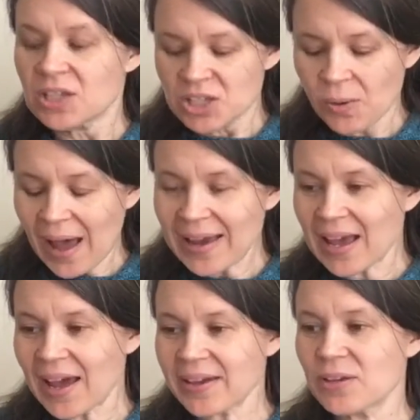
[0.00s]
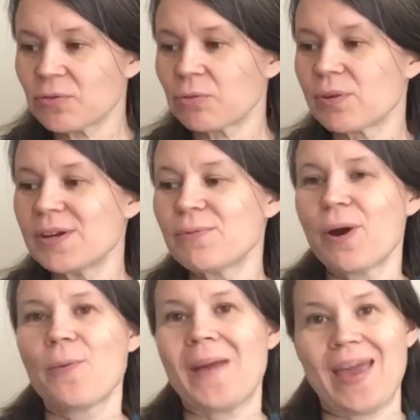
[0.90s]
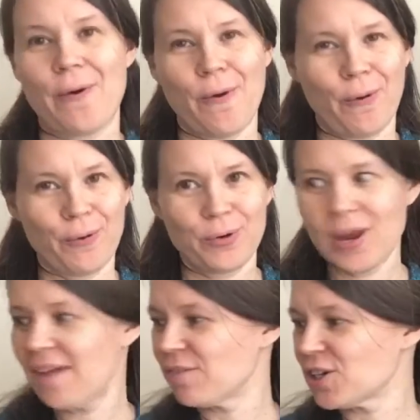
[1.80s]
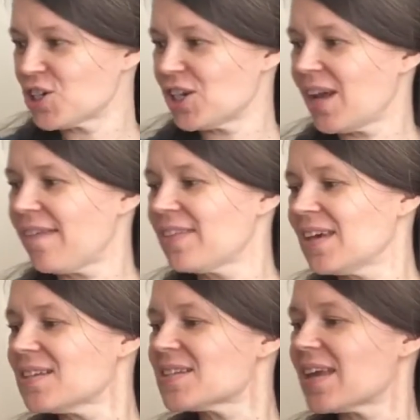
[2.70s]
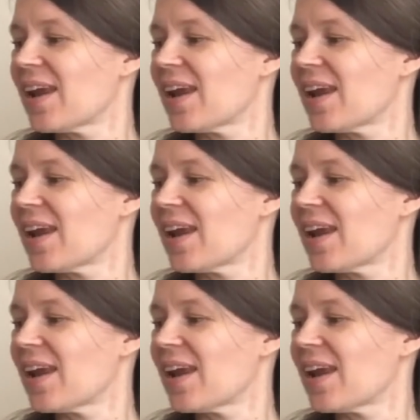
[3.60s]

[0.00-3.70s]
So I kind of rewrote my own version of this,